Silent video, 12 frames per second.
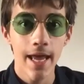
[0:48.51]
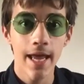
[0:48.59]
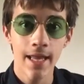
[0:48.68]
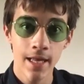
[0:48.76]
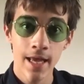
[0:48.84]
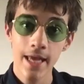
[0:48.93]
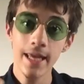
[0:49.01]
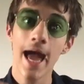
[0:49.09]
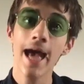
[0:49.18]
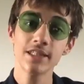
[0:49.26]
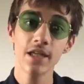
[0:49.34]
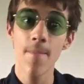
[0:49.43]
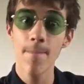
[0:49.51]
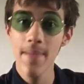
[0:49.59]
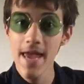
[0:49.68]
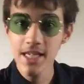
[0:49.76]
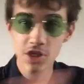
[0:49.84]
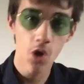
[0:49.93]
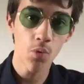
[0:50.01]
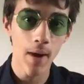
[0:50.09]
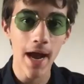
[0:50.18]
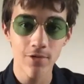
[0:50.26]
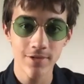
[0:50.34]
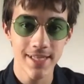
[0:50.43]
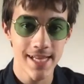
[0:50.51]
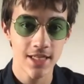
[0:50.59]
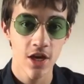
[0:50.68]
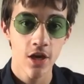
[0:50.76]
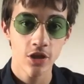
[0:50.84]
and it has a maze around it